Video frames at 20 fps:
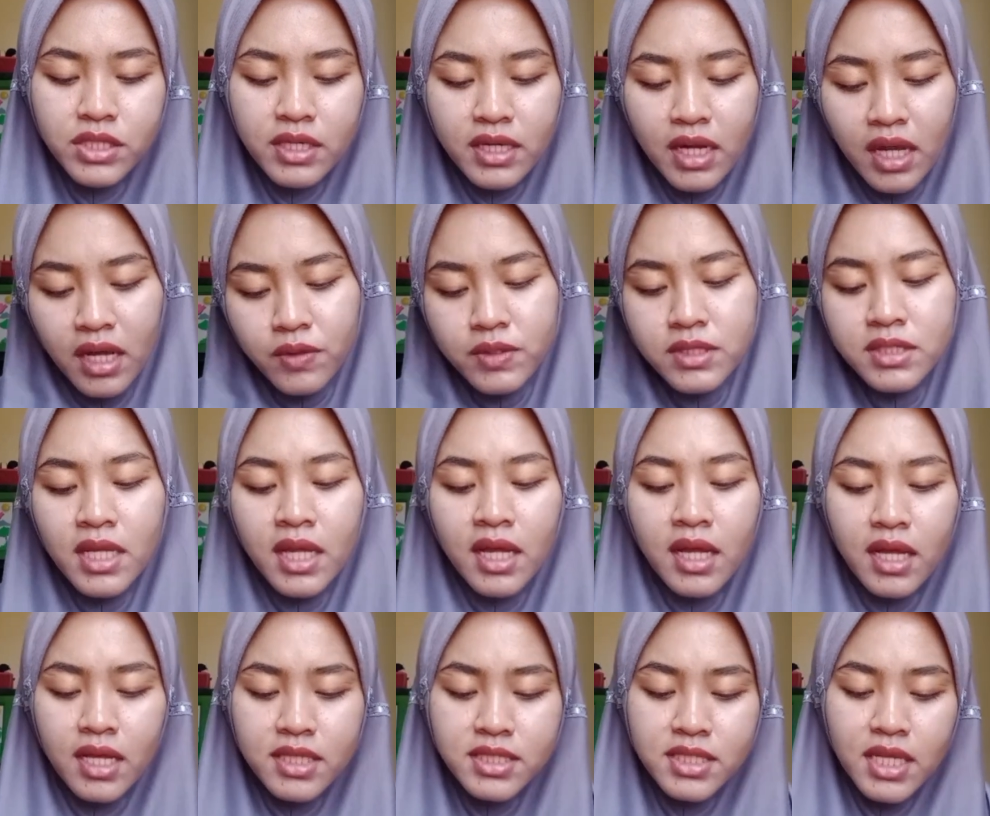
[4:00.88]
known
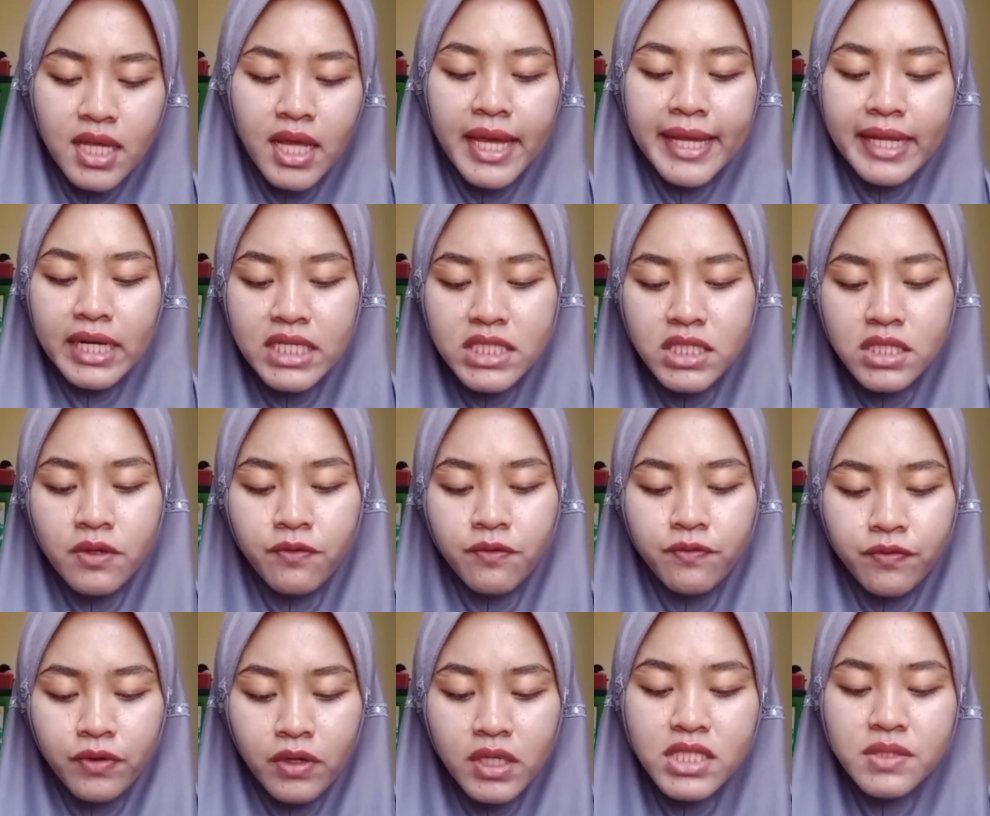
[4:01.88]
as English
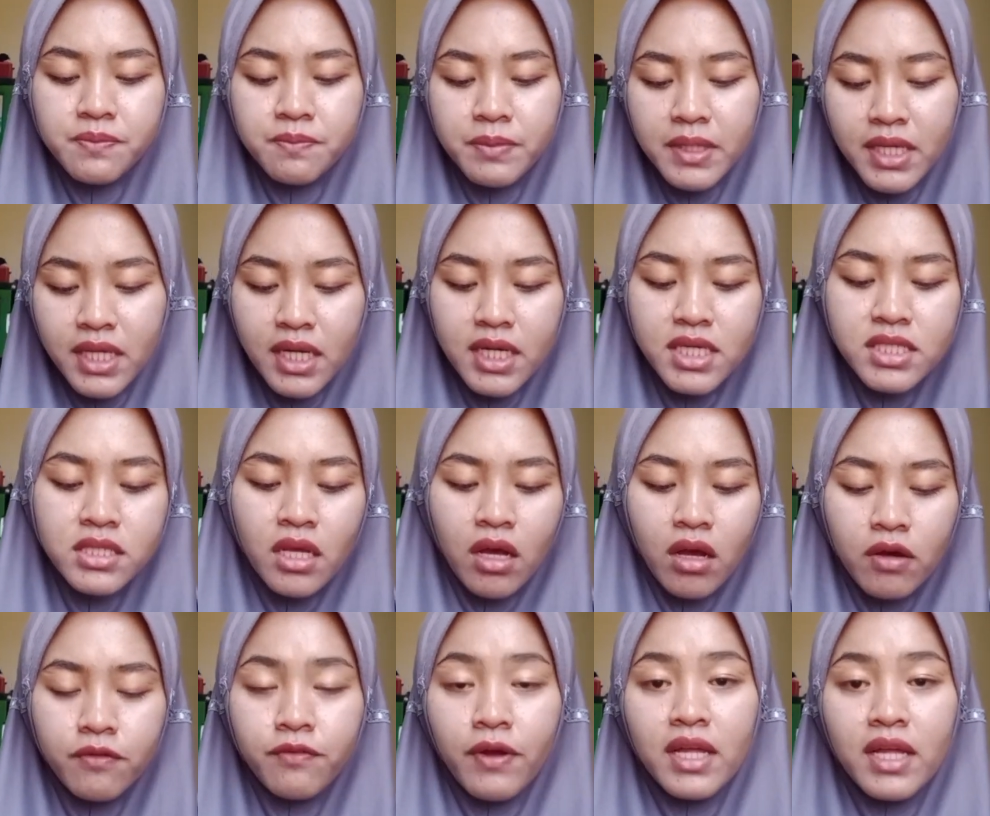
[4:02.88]
for speakers
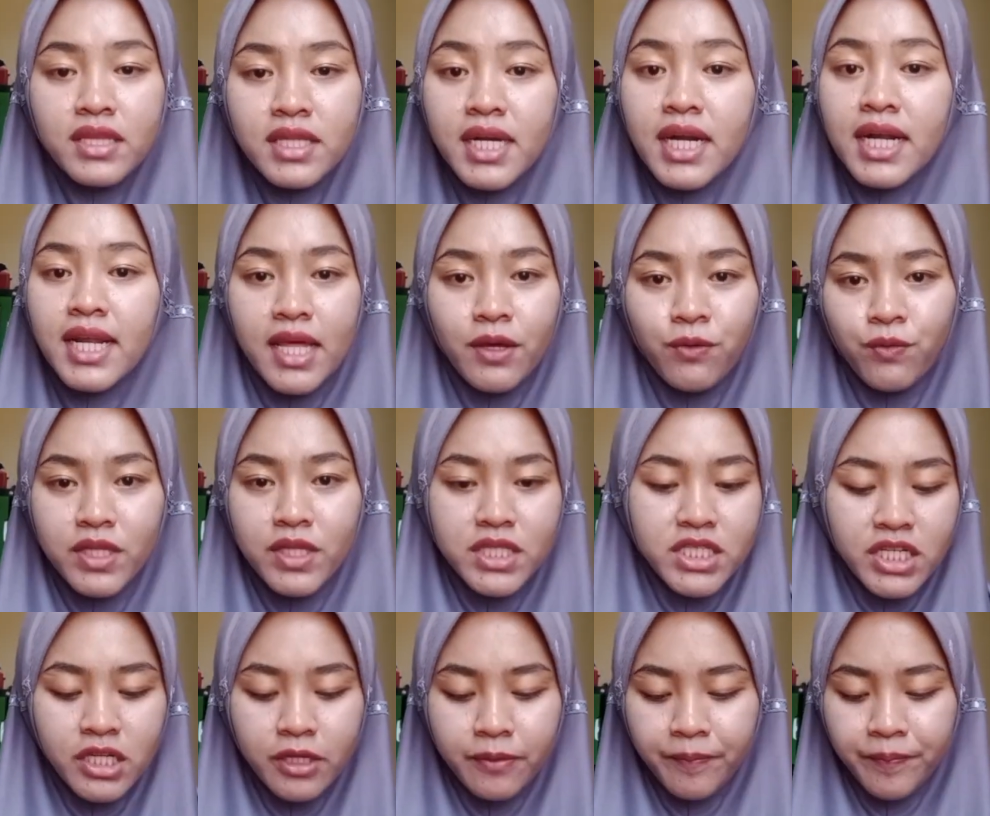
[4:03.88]
of other language.